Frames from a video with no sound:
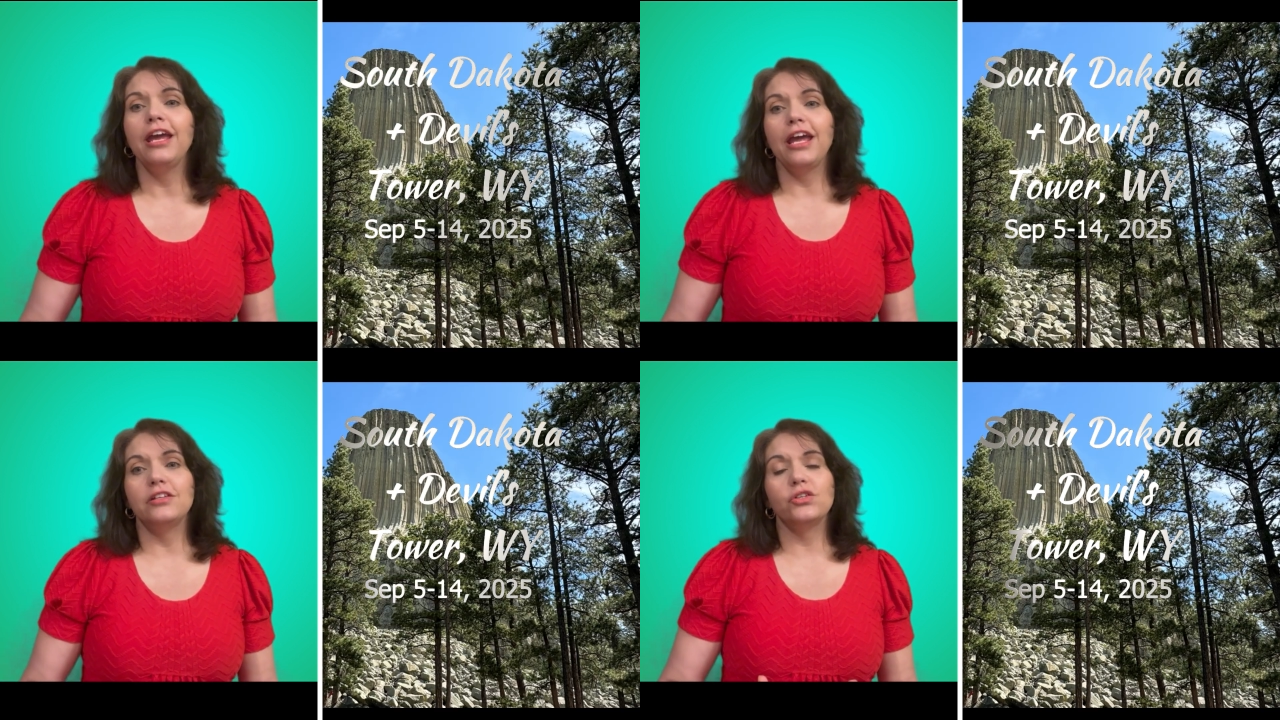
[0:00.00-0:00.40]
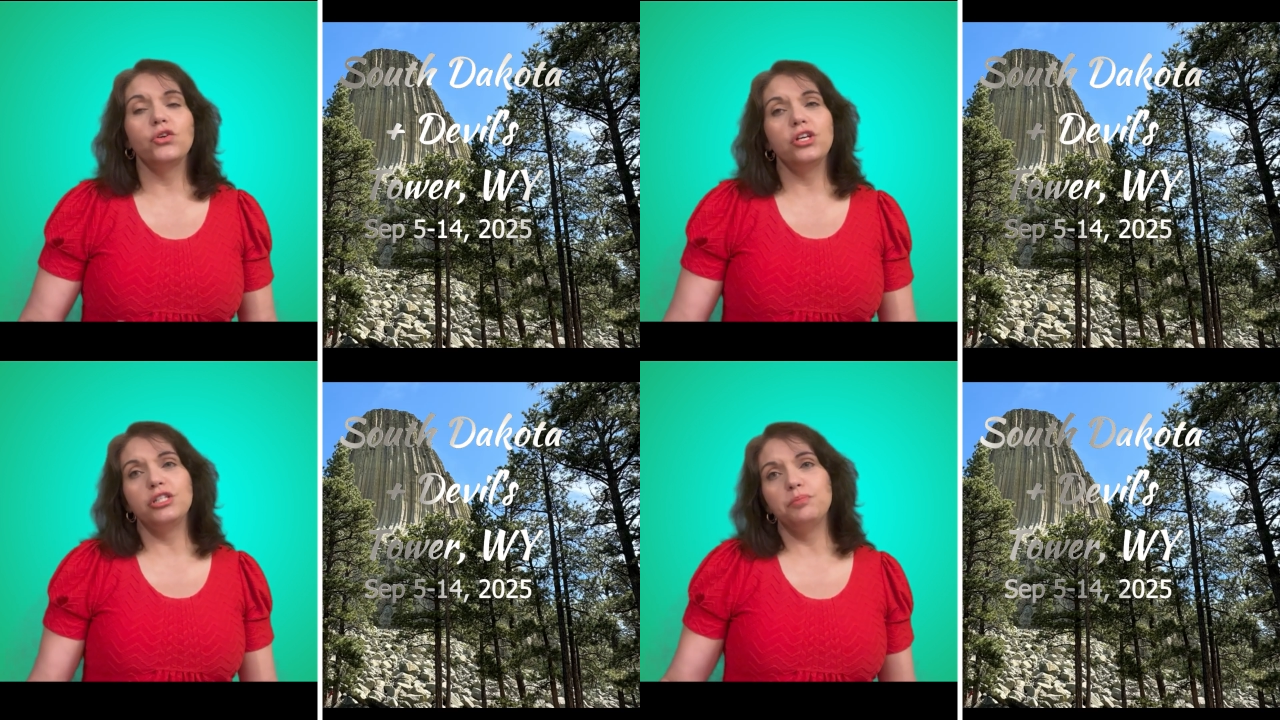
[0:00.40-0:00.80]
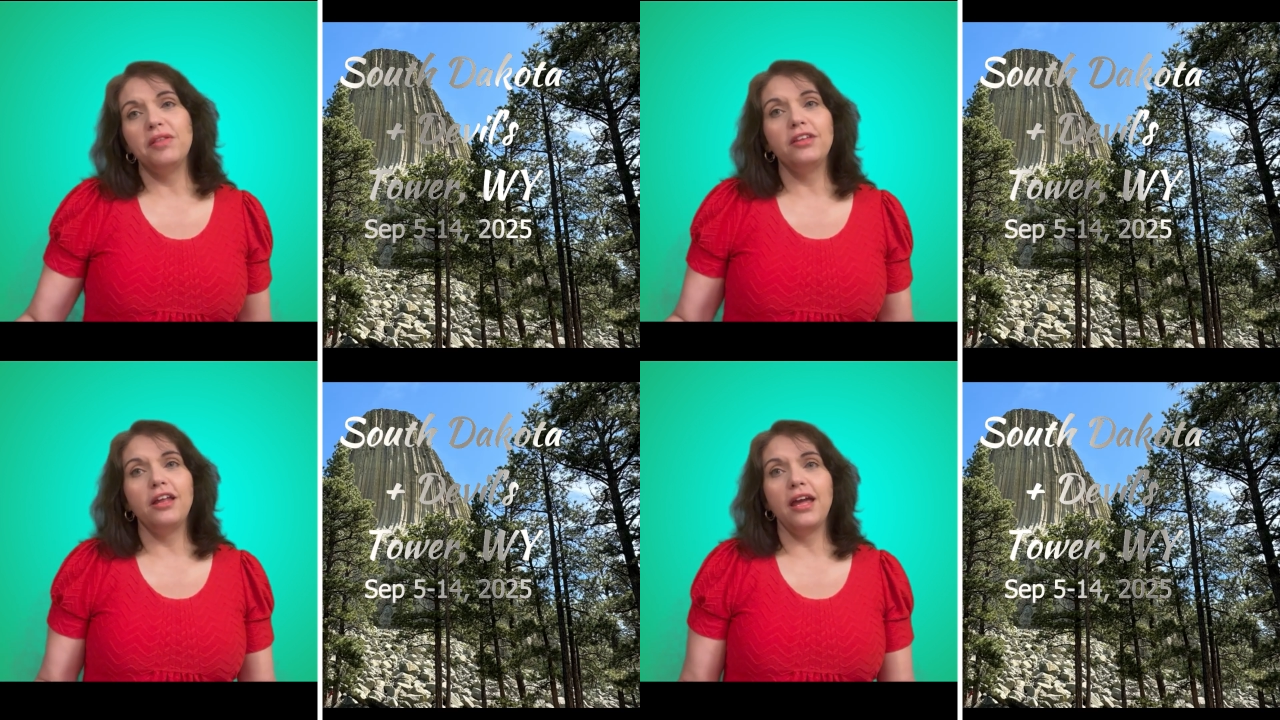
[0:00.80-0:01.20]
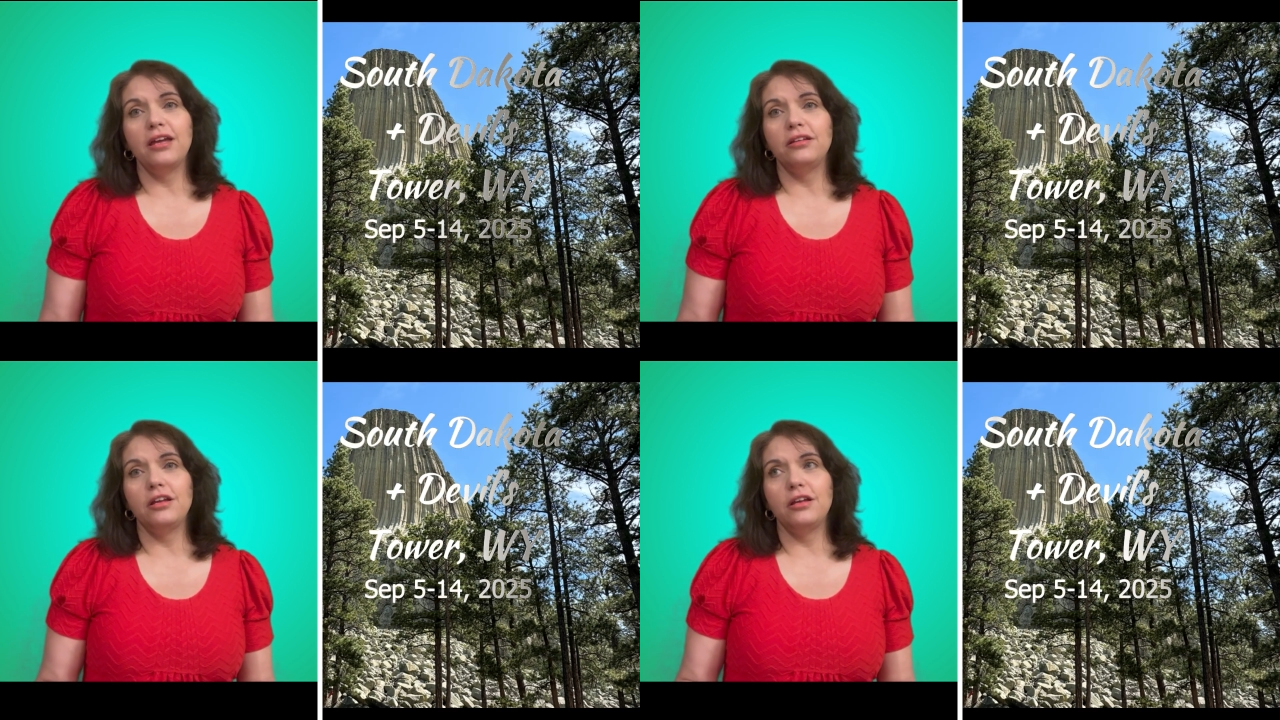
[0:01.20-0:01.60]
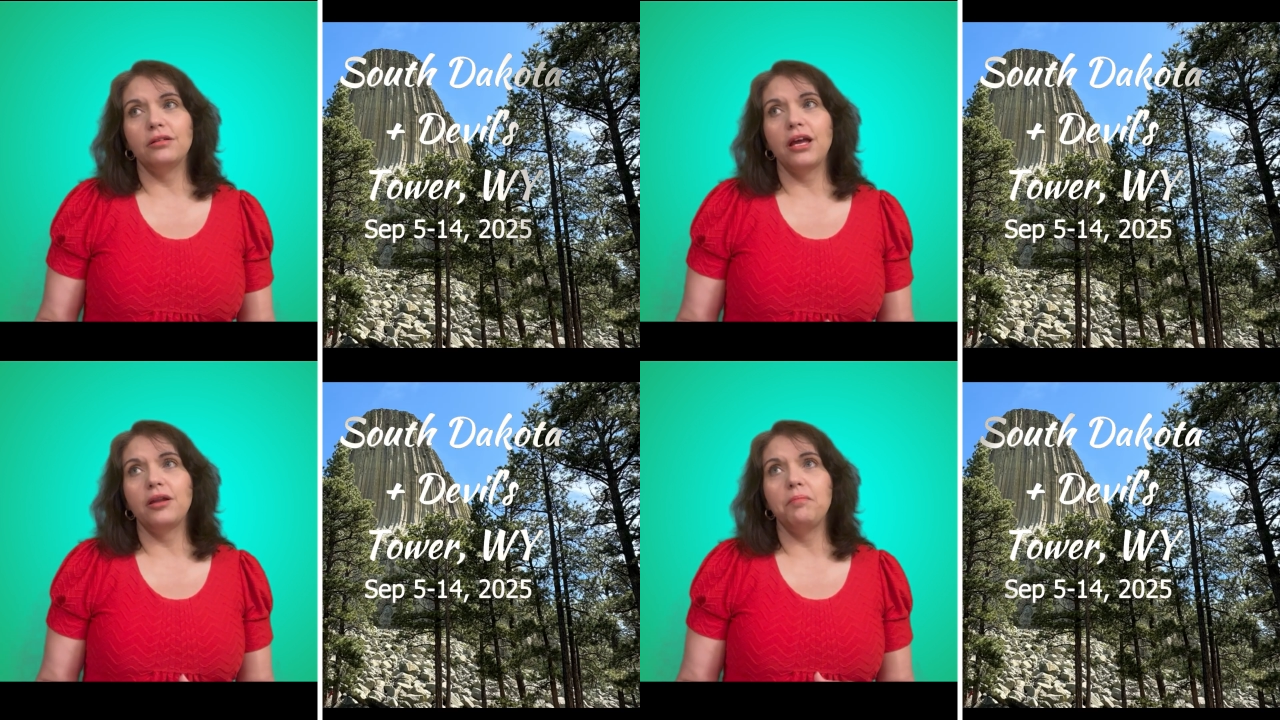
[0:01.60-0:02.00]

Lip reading: and so you can spend the day and kind of